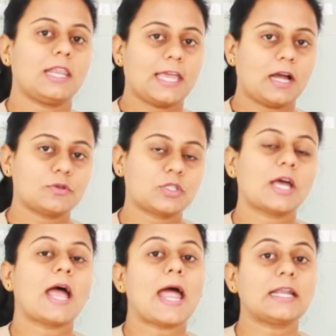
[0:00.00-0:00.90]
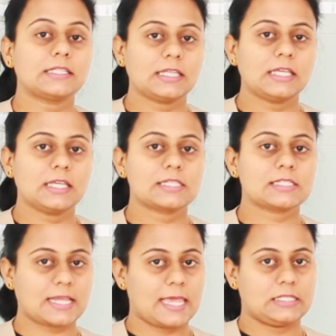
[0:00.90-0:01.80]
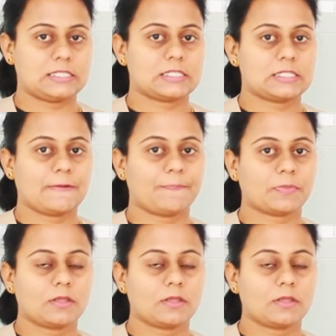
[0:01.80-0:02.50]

the layout, and the styles